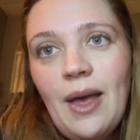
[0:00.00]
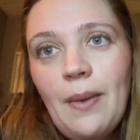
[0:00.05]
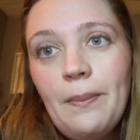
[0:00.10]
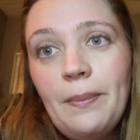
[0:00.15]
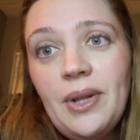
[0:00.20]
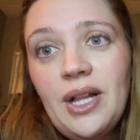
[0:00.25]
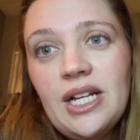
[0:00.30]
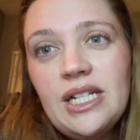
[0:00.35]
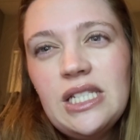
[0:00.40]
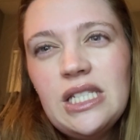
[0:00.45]

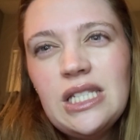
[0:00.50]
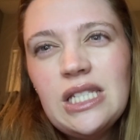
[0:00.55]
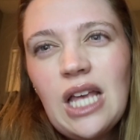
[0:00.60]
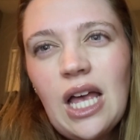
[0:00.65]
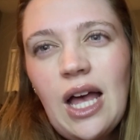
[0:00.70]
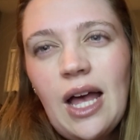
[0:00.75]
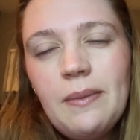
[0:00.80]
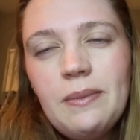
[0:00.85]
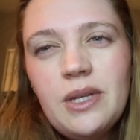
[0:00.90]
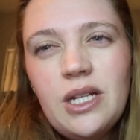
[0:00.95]
Plus,
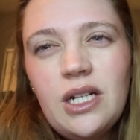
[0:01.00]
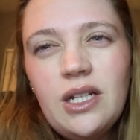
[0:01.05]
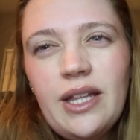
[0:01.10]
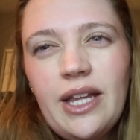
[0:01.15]
I'm going